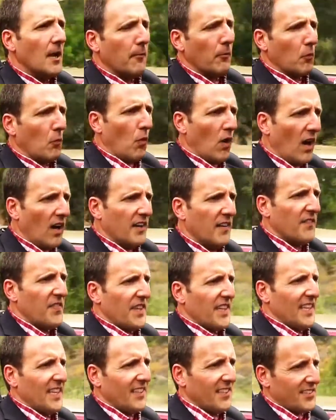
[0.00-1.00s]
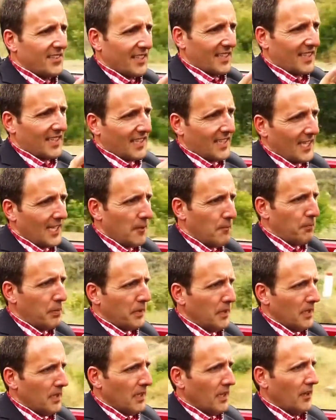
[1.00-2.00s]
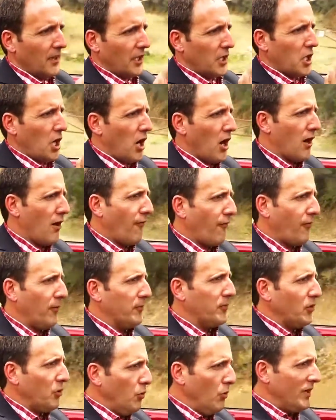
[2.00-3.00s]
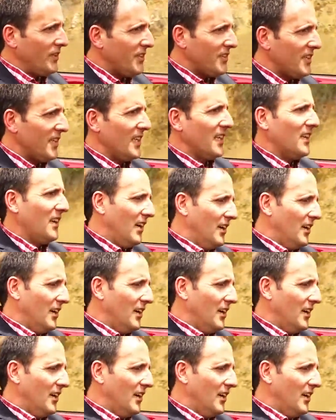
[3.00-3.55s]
Number one is to keep the car from twisting